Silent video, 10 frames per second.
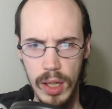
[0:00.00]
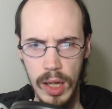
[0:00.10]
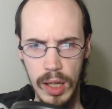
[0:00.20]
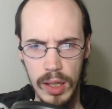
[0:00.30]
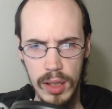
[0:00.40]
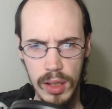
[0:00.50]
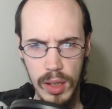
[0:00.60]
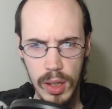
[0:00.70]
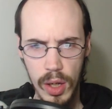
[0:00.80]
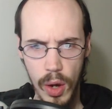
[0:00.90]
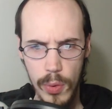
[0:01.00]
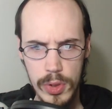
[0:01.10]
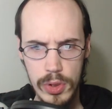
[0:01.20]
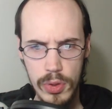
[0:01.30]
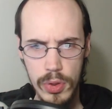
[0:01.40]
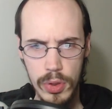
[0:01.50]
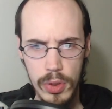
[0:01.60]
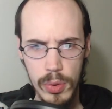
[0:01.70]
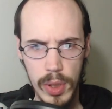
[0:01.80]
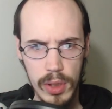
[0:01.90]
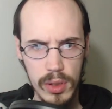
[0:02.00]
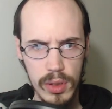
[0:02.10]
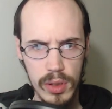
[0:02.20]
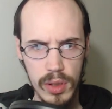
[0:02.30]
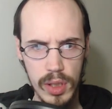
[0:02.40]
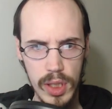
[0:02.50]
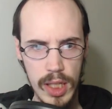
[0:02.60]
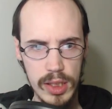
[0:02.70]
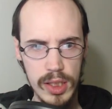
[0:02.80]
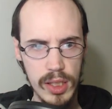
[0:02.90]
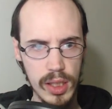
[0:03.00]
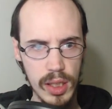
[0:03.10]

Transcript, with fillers: I always knew you could do it. Yes.